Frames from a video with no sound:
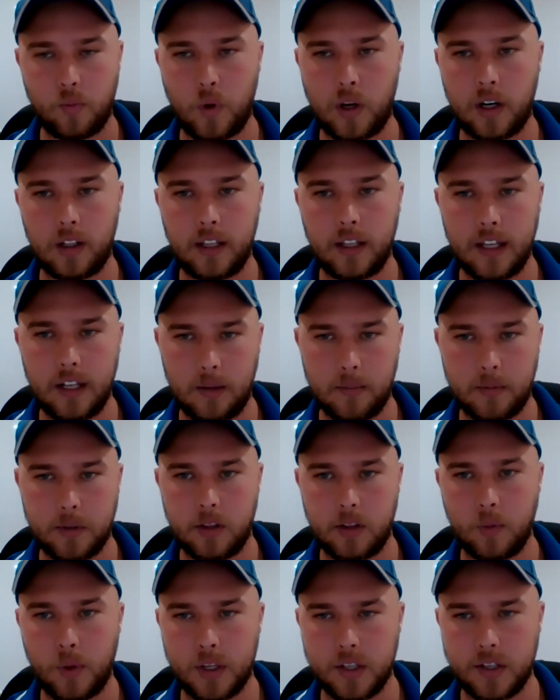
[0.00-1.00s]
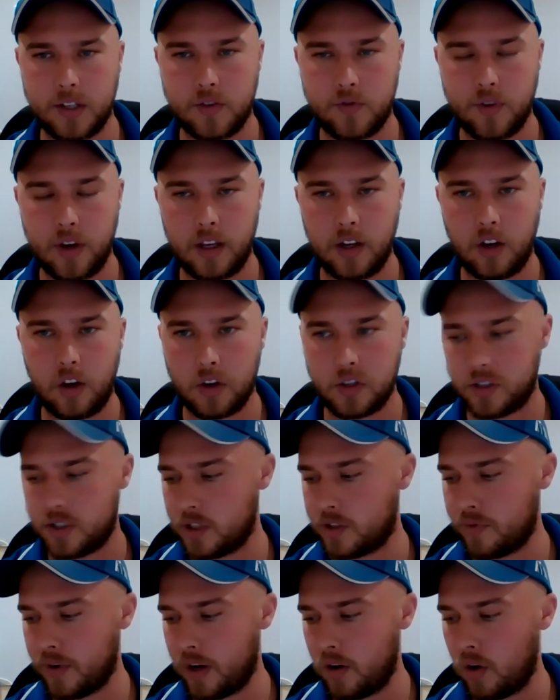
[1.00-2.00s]
won a lead up to the Western Australian Oaks as
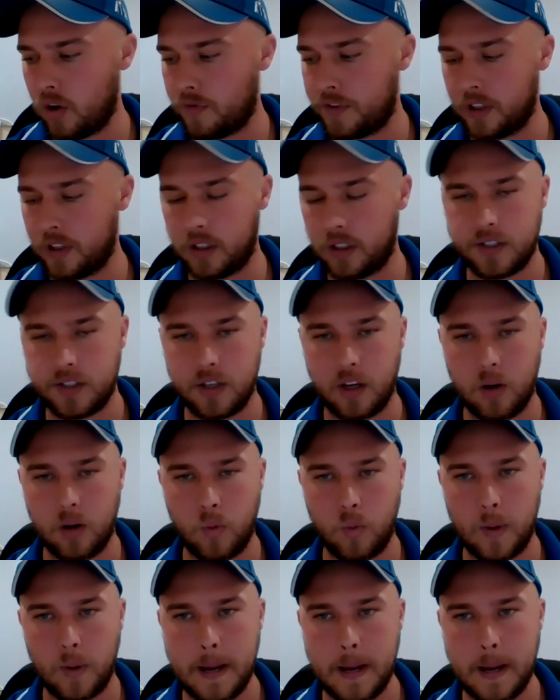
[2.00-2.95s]
a 3-year-old filly. So